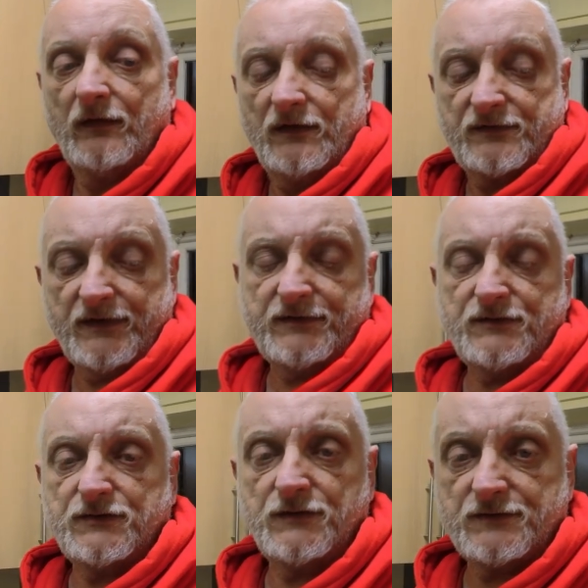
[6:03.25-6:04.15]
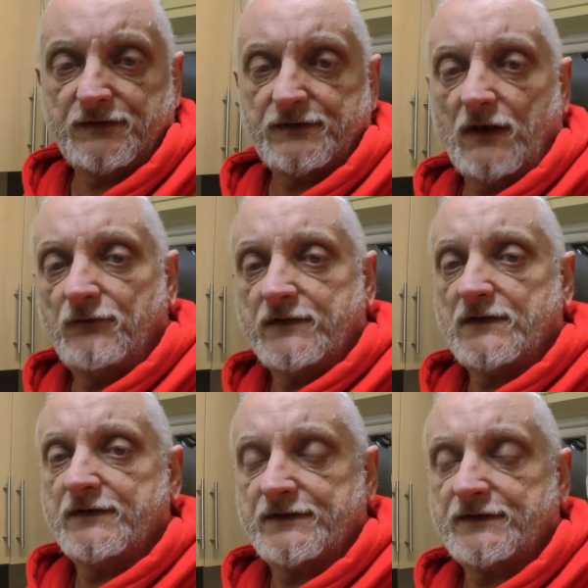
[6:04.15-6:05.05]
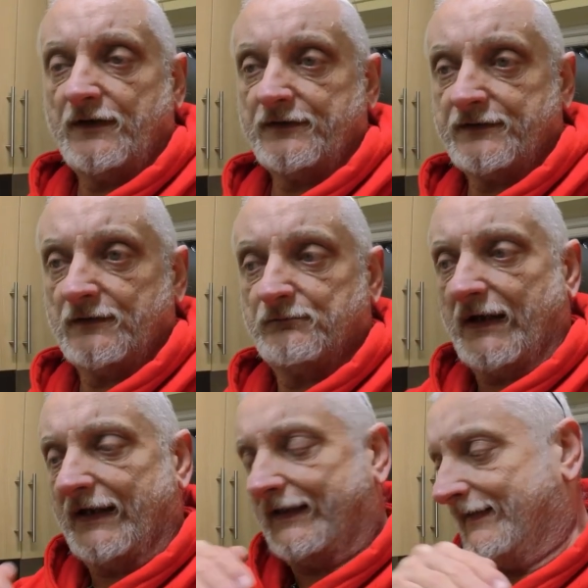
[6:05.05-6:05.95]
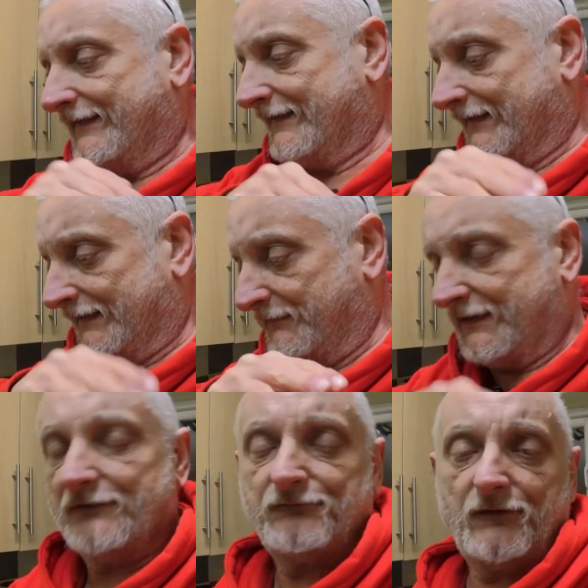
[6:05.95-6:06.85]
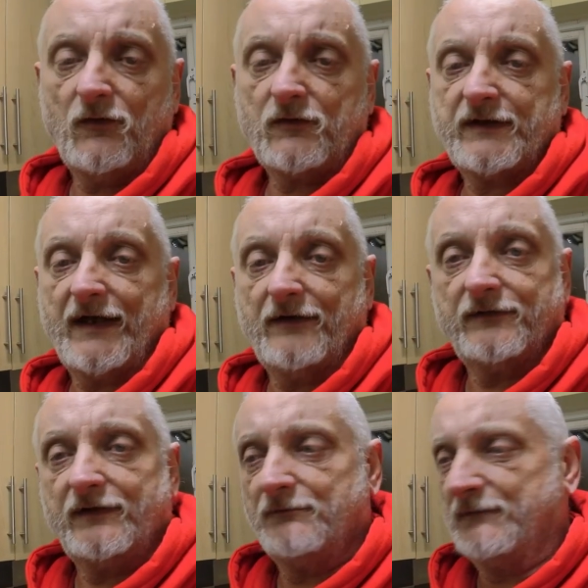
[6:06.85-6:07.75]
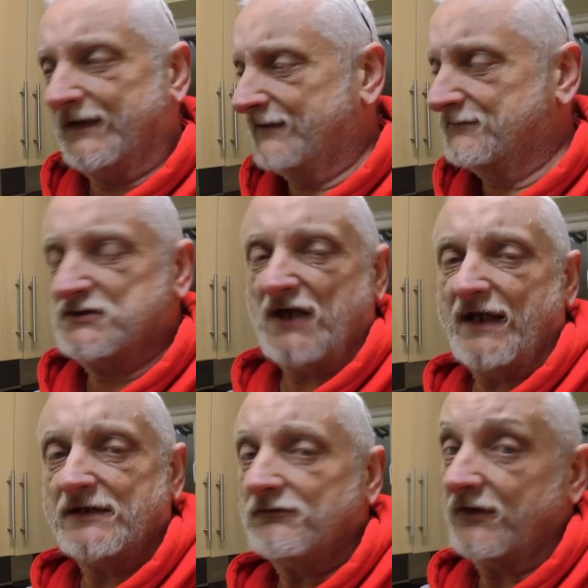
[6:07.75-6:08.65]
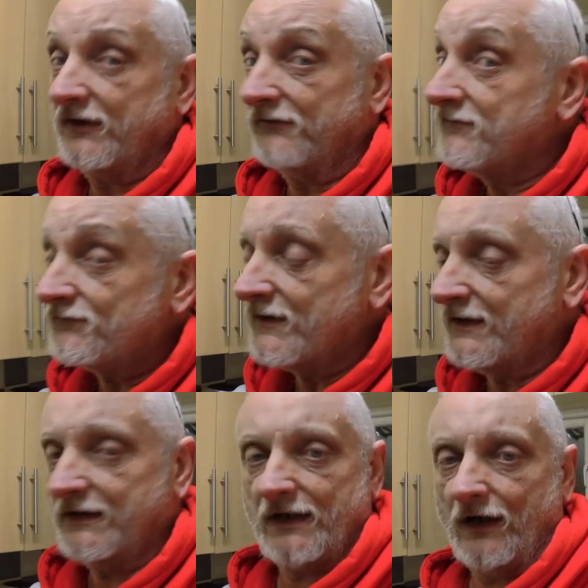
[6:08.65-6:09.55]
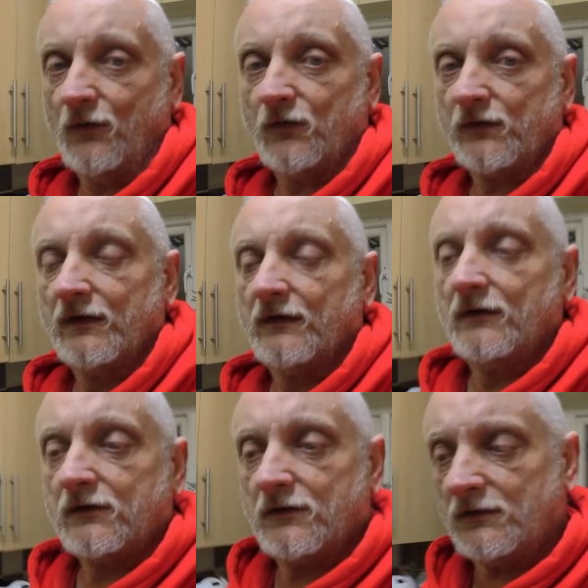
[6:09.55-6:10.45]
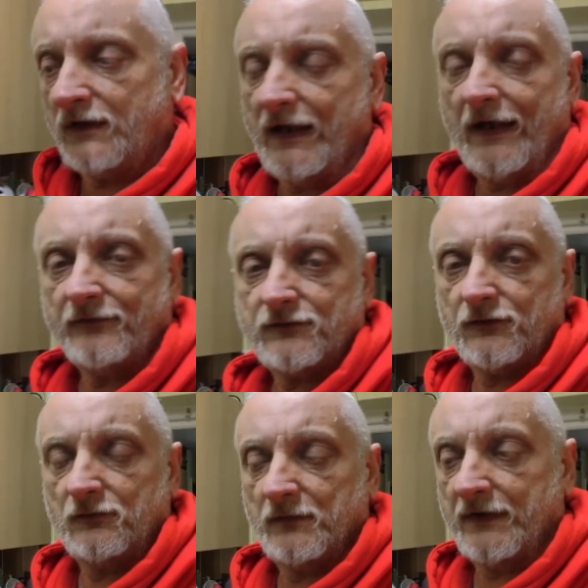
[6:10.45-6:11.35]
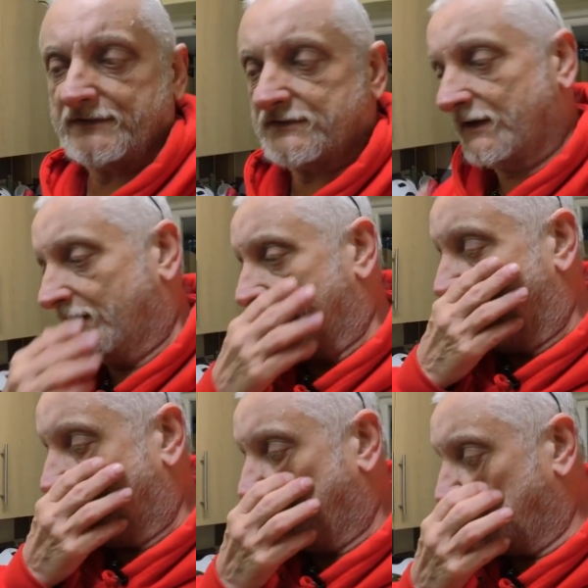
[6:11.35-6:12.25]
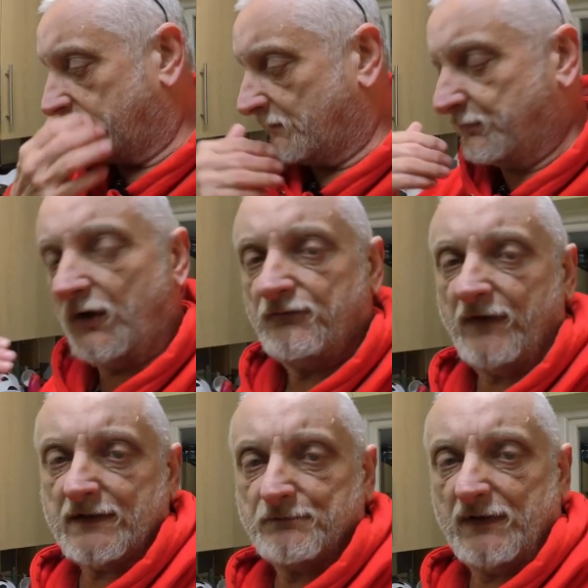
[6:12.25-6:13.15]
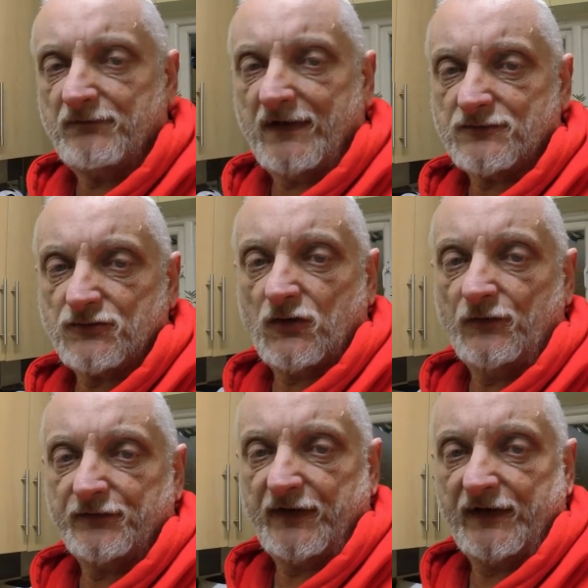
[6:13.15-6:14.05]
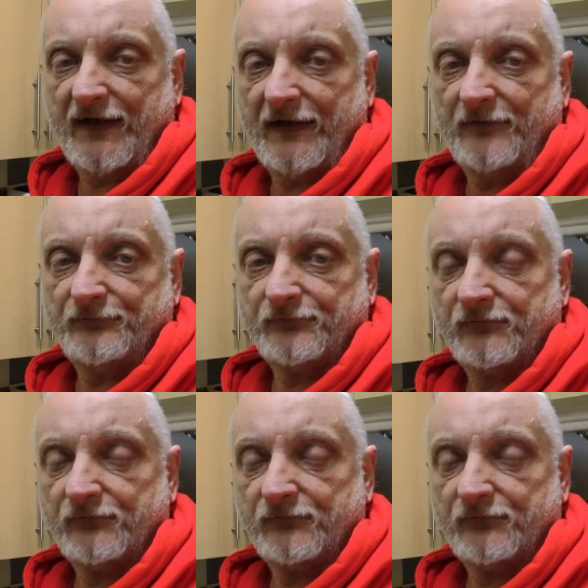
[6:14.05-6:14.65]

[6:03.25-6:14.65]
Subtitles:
Tasty Tuesdays I originally started back in the middle of lockdown, in the middle of January. It was really cold, couldn't get out to do much, and I wanted to put a bit of extra content out.